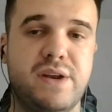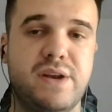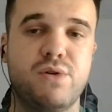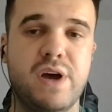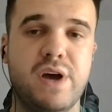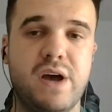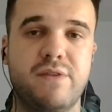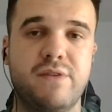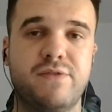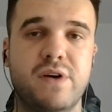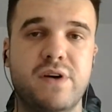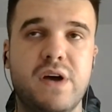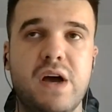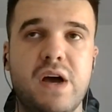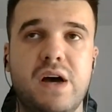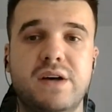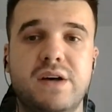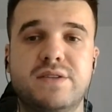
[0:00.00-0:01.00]
Then you have
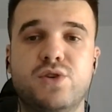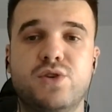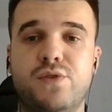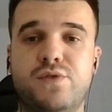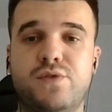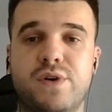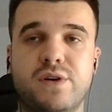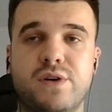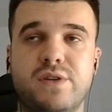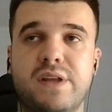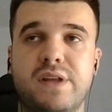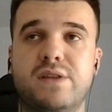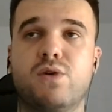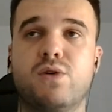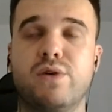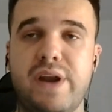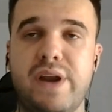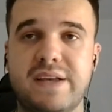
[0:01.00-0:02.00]
a software
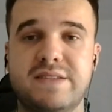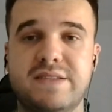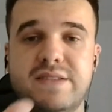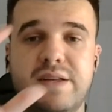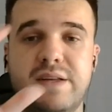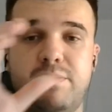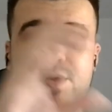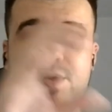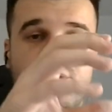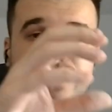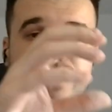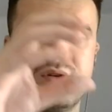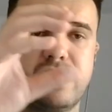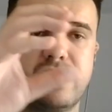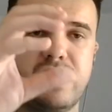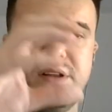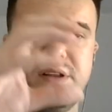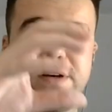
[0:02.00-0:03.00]
that connects the
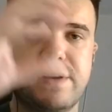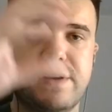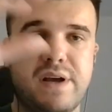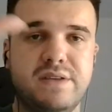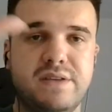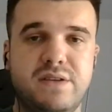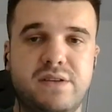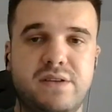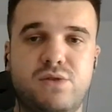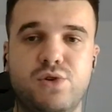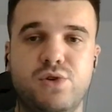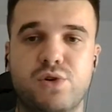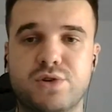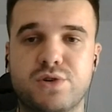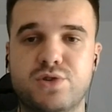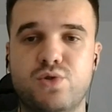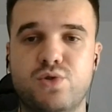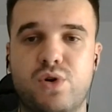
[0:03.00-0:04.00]
product, integrates it
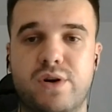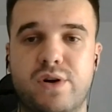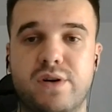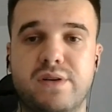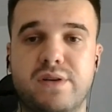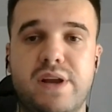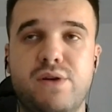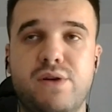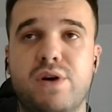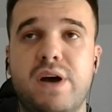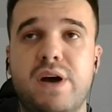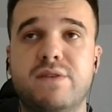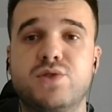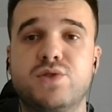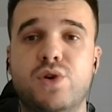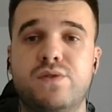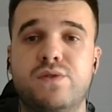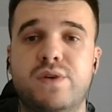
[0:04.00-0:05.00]
to your store. Then you
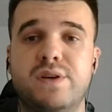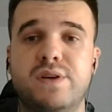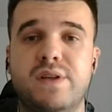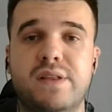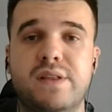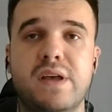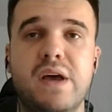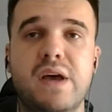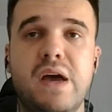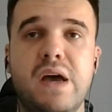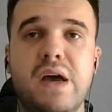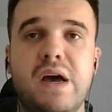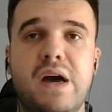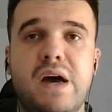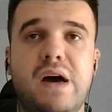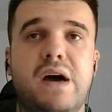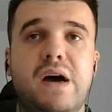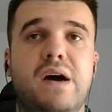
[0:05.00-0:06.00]
have software that
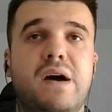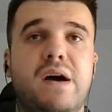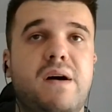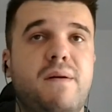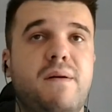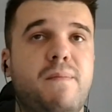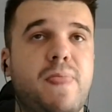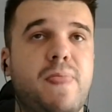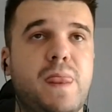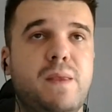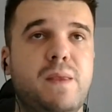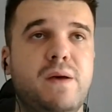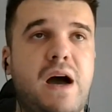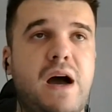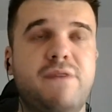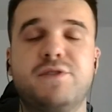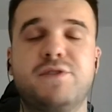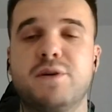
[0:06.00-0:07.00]
uh,
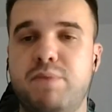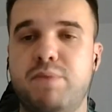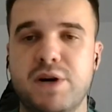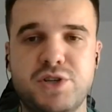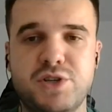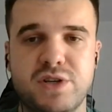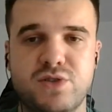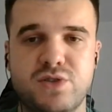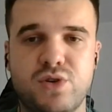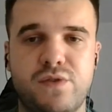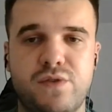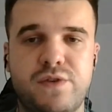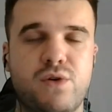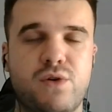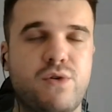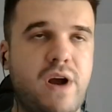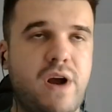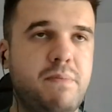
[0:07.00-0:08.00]
after purchase
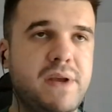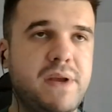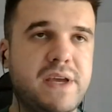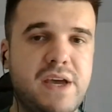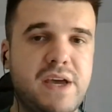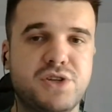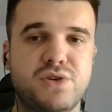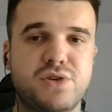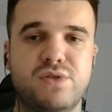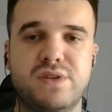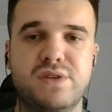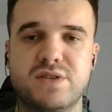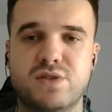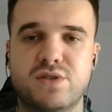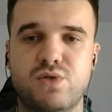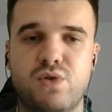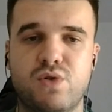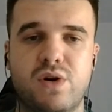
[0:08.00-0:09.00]
software or application on
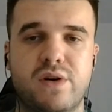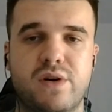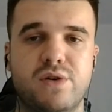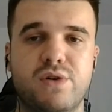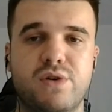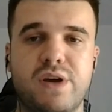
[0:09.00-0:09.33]
the store.